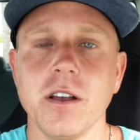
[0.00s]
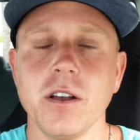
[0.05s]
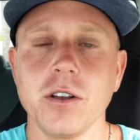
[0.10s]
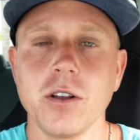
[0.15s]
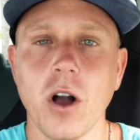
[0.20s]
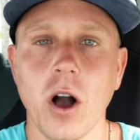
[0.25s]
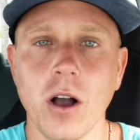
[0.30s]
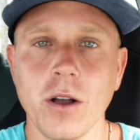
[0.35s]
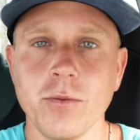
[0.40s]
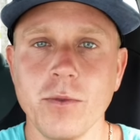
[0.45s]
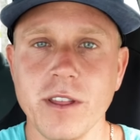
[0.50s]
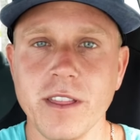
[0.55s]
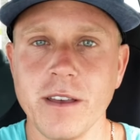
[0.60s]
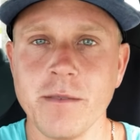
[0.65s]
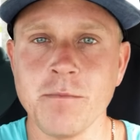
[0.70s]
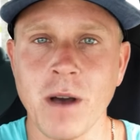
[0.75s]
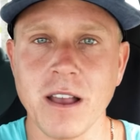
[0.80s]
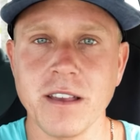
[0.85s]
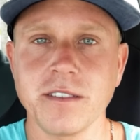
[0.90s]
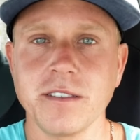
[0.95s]
gone within
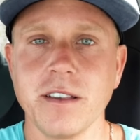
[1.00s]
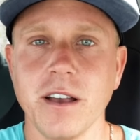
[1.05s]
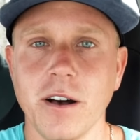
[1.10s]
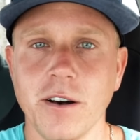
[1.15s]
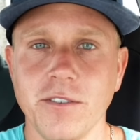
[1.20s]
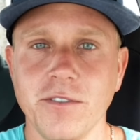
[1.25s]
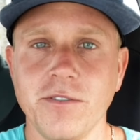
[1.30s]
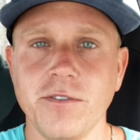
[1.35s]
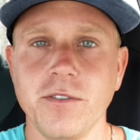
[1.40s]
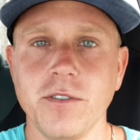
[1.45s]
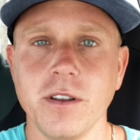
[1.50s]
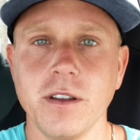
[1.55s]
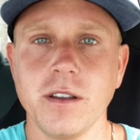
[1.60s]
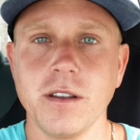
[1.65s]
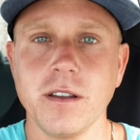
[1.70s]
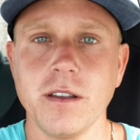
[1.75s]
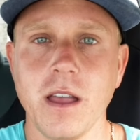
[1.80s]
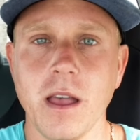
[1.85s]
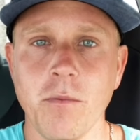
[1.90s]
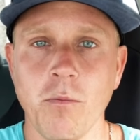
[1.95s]
myself
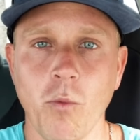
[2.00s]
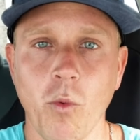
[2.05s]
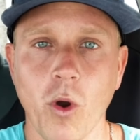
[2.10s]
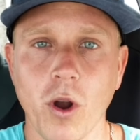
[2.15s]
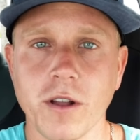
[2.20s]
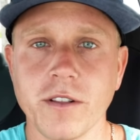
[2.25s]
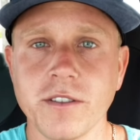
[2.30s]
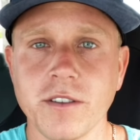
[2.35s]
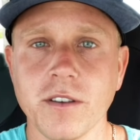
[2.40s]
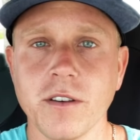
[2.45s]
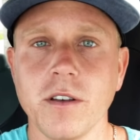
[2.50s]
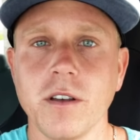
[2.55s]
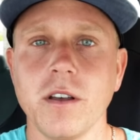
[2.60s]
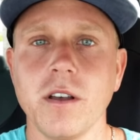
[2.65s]
and worked